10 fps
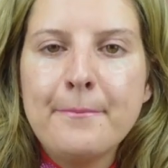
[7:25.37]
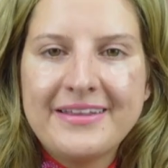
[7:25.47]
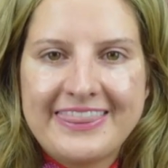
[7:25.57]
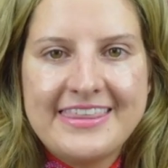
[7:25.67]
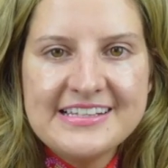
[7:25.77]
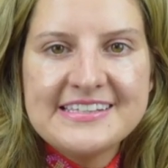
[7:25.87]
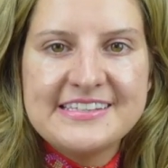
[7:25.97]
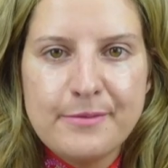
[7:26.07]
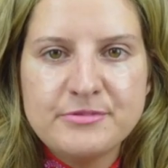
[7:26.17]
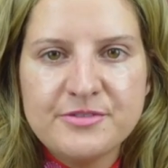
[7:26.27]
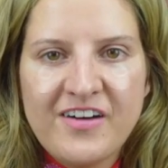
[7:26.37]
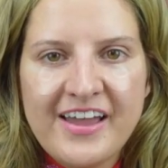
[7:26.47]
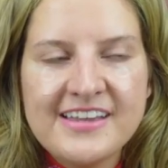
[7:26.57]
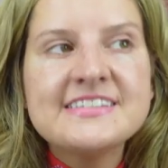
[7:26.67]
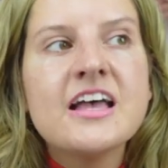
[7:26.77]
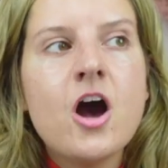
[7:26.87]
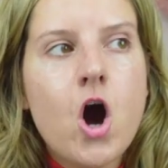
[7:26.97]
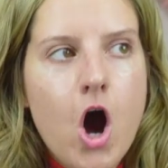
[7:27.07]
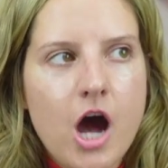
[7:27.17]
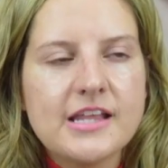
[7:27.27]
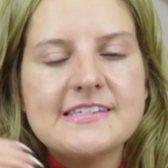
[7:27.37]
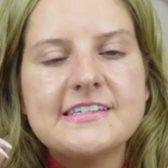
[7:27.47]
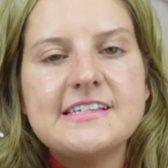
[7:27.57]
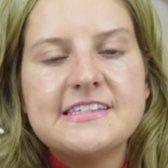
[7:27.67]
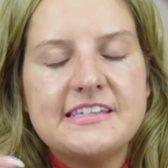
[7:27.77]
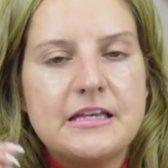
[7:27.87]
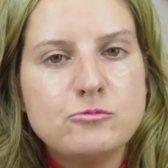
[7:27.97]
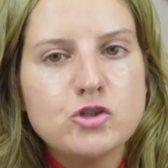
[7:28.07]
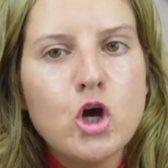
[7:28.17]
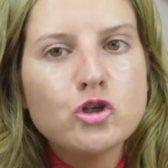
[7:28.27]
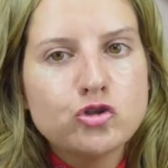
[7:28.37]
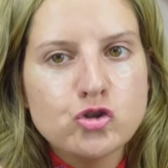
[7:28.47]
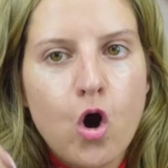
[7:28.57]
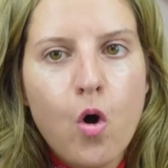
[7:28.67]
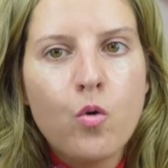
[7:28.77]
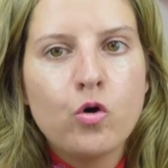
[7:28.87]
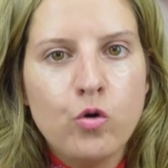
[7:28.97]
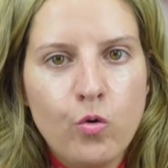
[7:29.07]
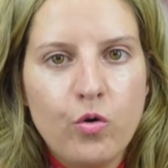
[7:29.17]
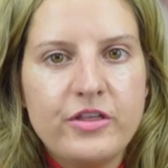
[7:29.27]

But this ZIIP device honestly seems so cool.